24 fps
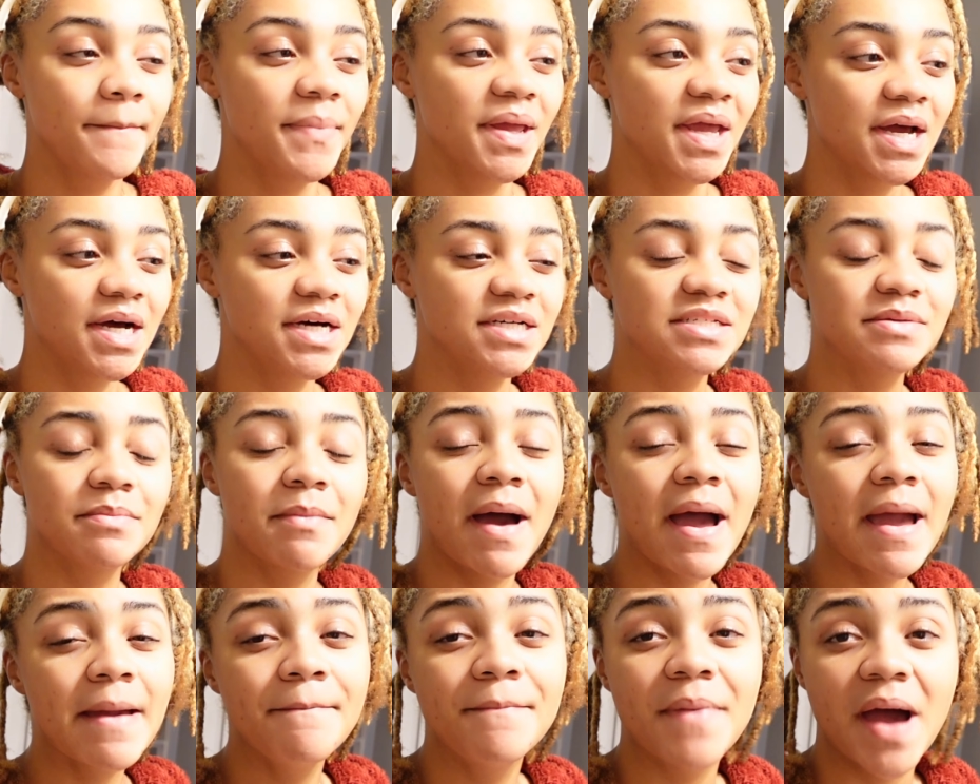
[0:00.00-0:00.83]
because
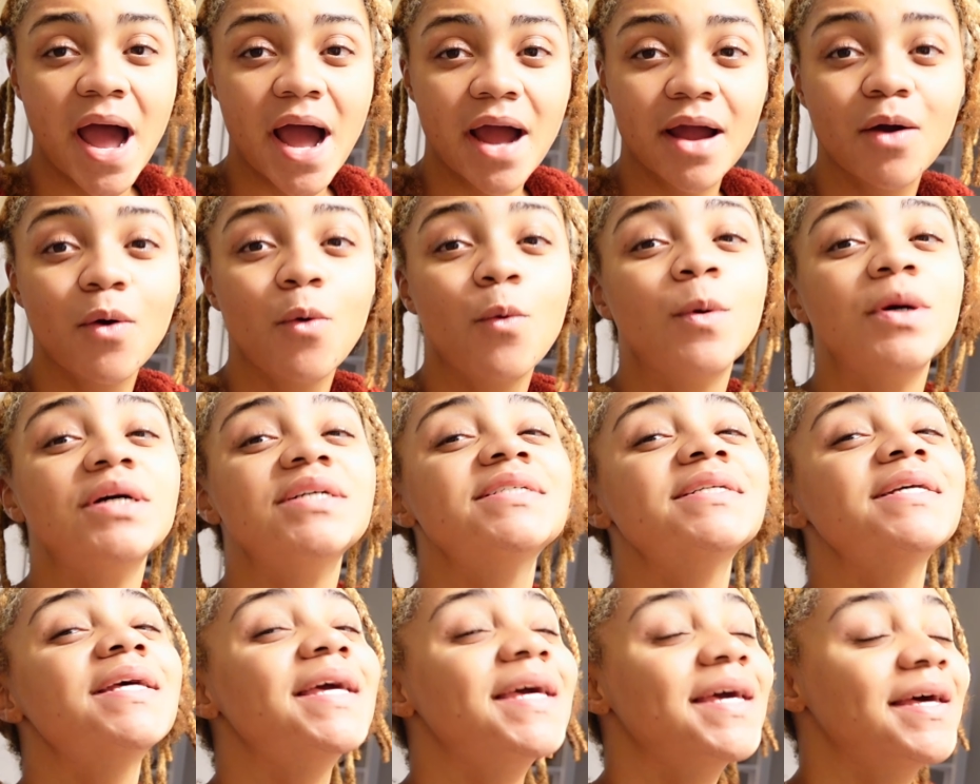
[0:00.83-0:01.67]
my back
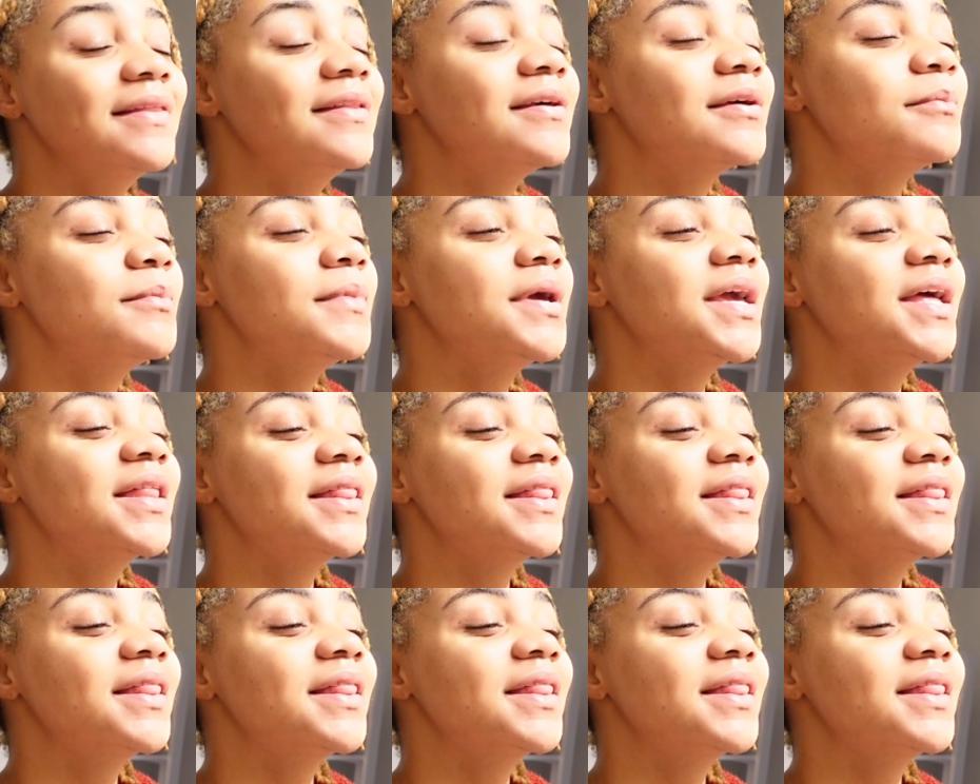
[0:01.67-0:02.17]
was killing me.